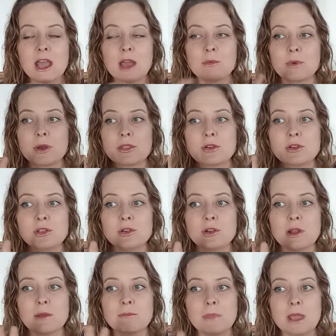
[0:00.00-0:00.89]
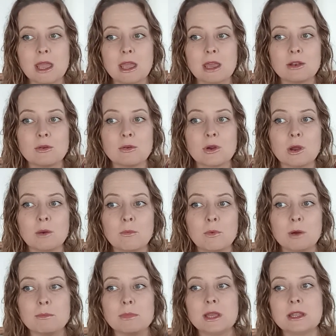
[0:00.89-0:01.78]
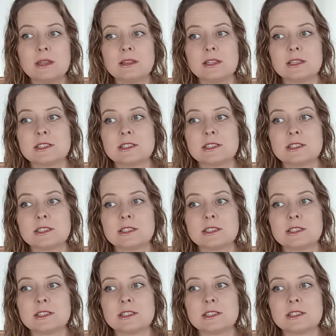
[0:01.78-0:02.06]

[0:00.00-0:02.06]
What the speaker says: And whether you're a man or a woman,